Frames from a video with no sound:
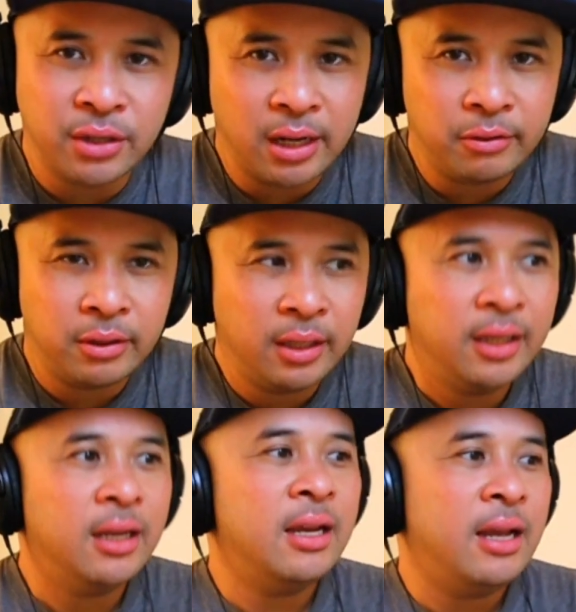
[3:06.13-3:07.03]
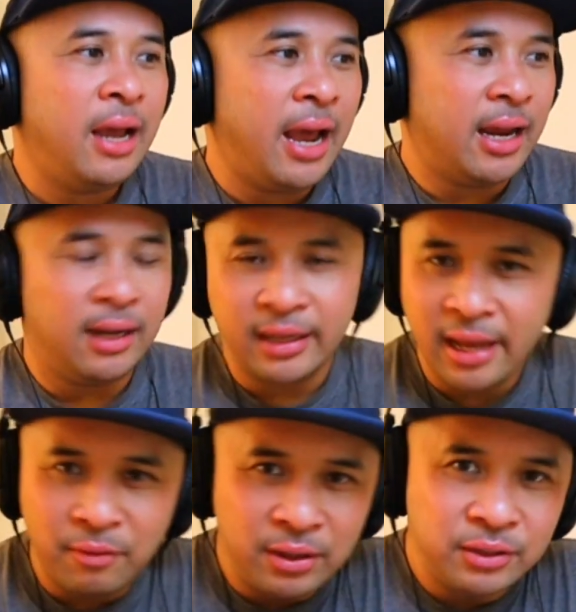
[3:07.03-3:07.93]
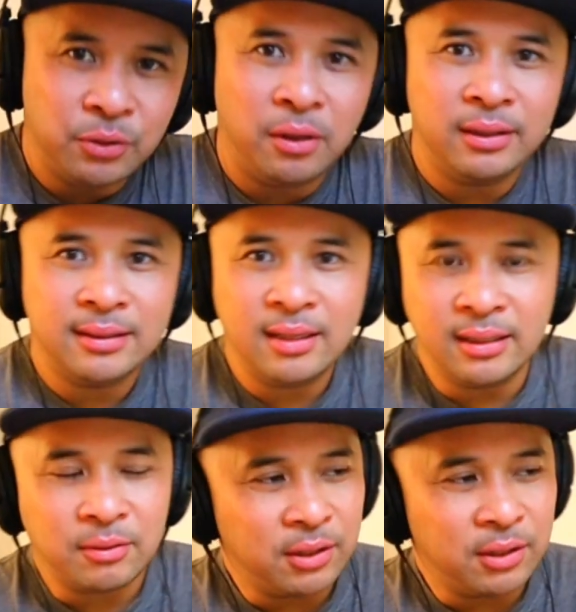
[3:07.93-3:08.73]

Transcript: January, and like, hey, I want to do all these things.